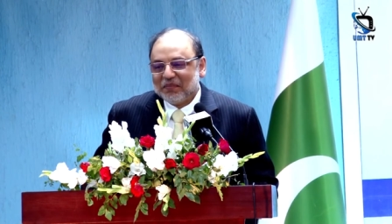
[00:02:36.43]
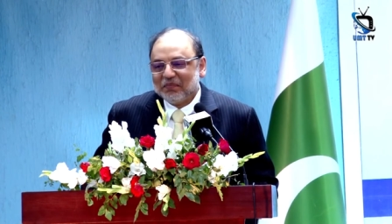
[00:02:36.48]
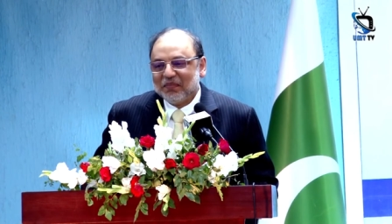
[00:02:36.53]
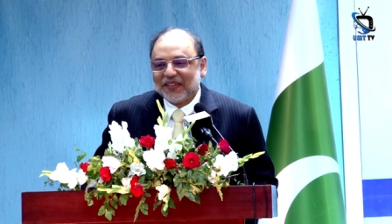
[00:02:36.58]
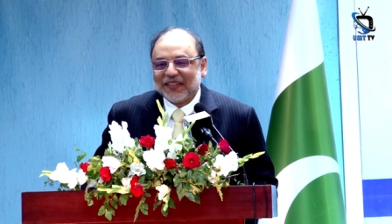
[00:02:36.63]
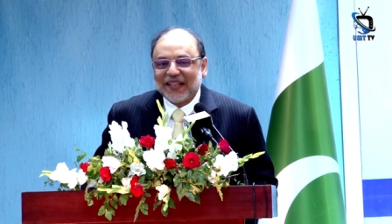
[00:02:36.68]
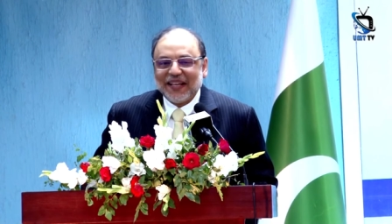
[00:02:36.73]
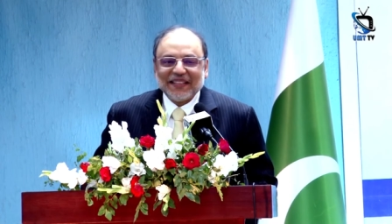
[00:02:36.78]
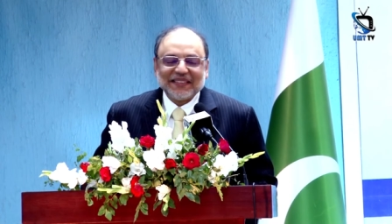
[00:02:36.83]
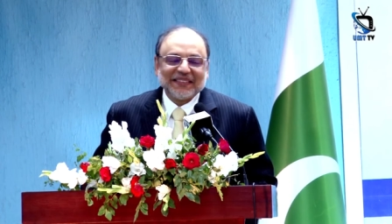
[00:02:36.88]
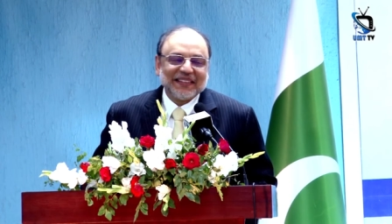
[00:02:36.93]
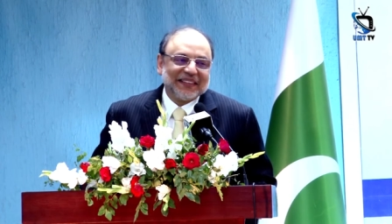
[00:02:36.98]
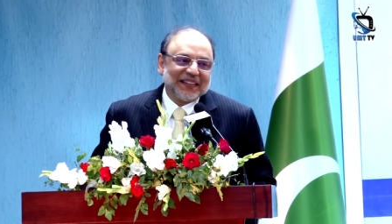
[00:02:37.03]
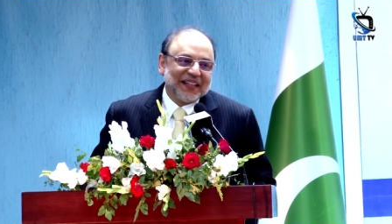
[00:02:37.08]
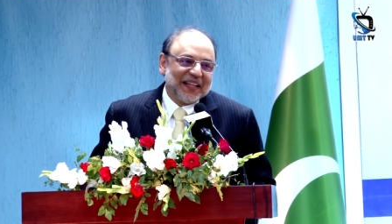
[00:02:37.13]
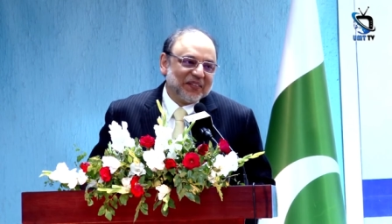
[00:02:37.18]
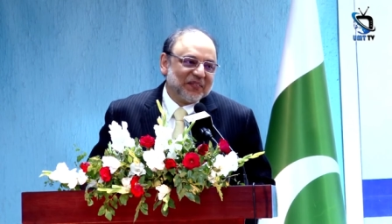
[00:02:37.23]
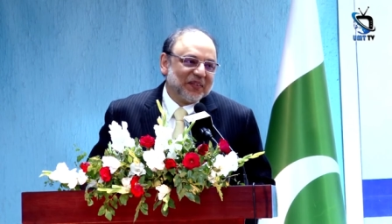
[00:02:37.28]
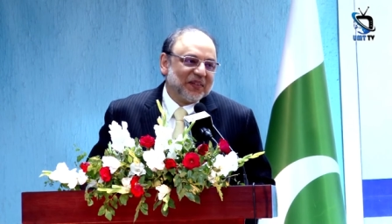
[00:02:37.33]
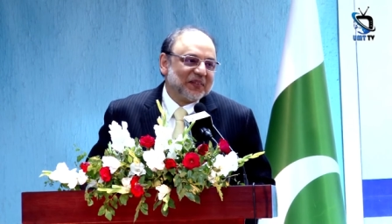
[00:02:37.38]
but I said
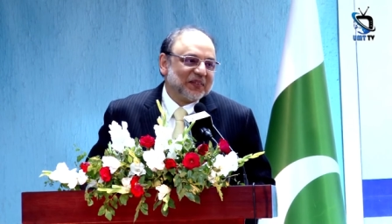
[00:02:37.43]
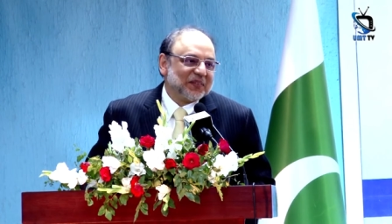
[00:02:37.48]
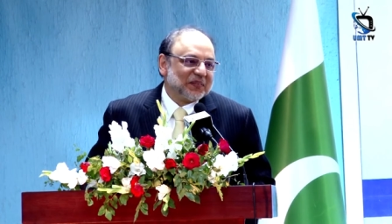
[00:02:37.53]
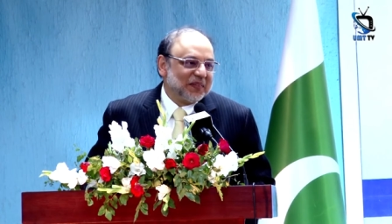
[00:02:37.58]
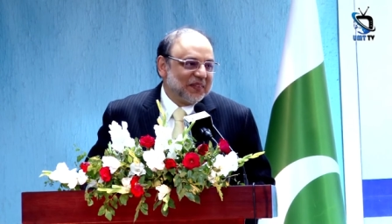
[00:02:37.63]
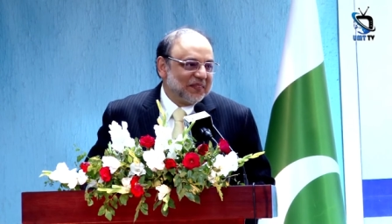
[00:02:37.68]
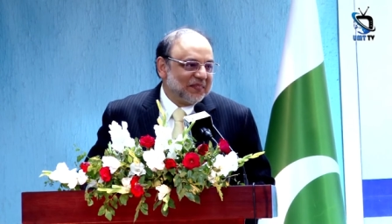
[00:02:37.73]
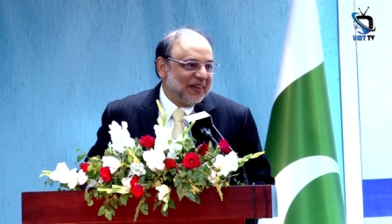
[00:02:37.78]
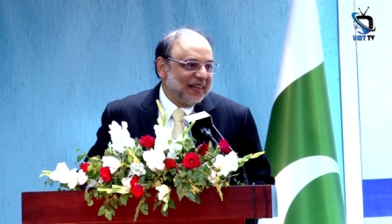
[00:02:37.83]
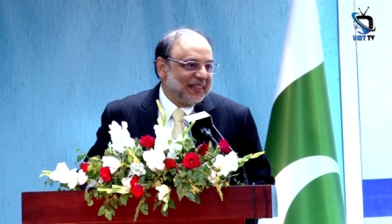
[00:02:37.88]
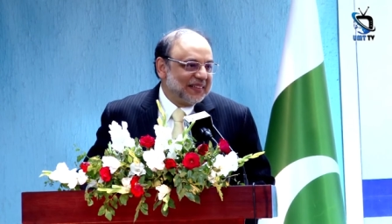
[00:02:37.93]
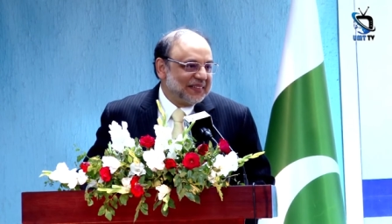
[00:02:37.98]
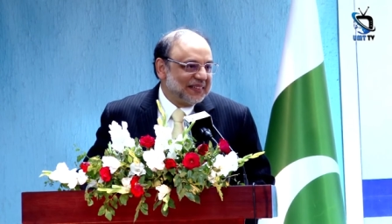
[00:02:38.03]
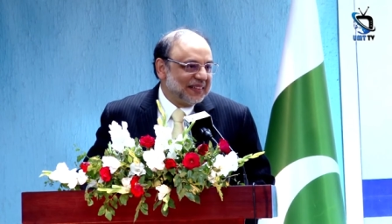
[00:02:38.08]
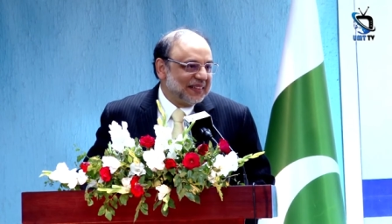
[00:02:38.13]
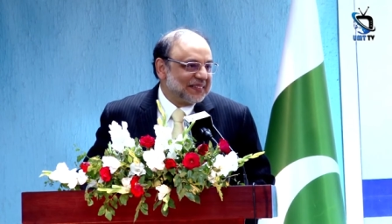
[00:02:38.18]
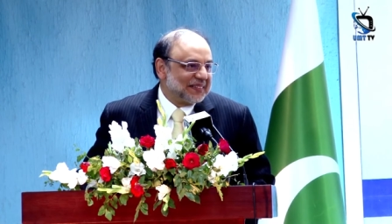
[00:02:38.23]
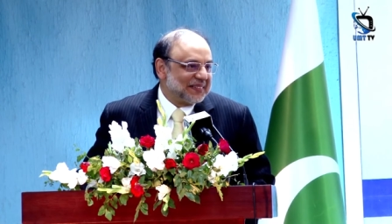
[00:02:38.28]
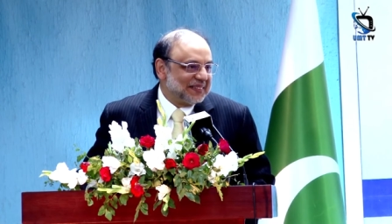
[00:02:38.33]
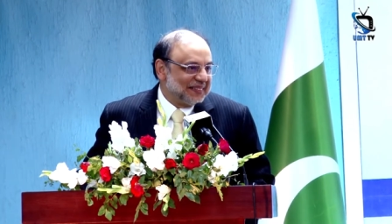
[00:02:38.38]
I want to be vice
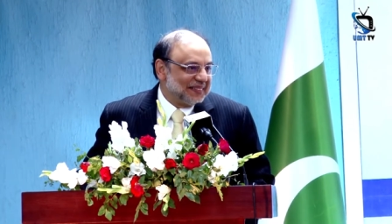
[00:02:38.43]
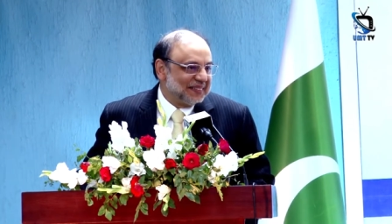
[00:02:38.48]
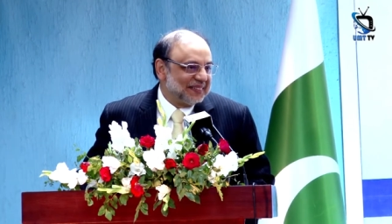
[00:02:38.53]
chancellor.